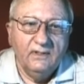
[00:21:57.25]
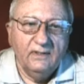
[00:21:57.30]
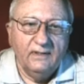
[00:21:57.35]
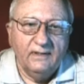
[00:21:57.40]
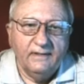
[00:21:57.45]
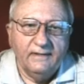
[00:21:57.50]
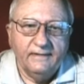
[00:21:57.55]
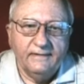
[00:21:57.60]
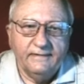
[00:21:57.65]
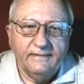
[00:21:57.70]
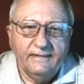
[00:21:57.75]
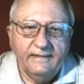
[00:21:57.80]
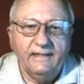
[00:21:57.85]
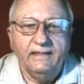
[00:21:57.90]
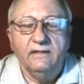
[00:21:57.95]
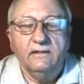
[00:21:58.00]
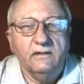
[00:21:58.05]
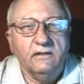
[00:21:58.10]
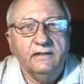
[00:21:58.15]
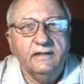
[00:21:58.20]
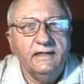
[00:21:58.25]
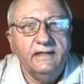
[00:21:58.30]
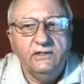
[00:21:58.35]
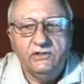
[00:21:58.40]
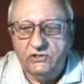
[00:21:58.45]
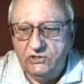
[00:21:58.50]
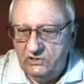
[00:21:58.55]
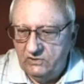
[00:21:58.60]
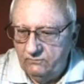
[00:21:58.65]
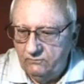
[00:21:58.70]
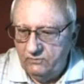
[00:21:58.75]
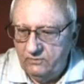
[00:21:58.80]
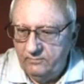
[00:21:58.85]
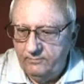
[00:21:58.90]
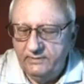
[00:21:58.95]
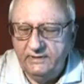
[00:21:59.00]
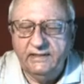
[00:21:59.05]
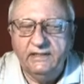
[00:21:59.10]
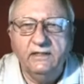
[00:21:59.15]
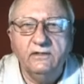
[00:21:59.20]
uh, inclination
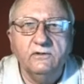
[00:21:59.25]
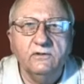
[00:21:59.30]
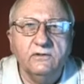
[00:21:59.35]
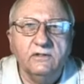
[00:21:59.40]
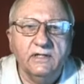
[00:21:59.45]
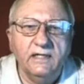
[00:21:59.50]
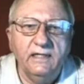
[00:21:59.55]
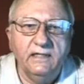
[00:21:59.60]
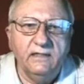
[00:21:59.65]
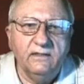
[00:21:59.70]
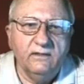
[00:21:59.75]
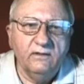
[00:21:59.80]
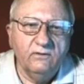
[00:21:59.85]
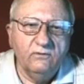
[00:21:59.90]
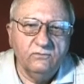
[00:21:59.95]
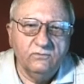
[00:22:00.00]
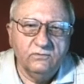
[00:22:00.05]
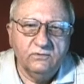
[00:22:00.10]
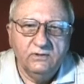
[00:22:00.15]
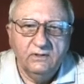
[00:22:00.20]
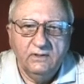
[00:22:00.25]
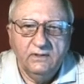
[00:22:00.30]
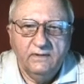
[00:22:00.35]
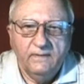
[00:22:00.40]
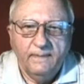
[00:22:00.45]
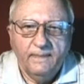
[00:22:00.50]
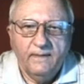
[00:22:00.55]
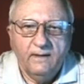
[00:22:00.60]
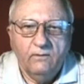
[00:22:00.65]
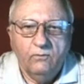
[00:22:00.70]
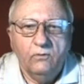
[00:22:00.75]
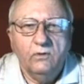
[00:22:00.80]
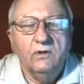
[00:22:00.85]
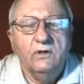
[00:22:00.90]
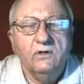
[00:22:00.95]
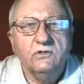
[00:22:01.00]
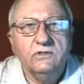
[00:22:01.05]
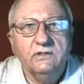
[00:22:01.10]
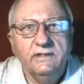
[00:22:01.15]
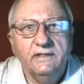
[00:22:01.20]
would be to take those
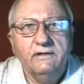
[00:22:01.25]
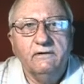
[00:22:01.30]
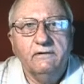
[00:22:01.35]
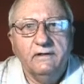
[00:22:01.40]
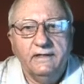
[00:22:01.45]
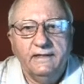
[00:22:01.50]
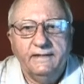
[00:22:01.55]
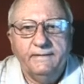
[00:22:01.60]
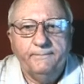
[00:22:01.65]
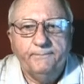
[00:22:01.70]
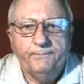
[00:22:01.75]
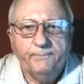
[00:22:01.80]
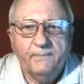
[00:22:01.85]
words literally.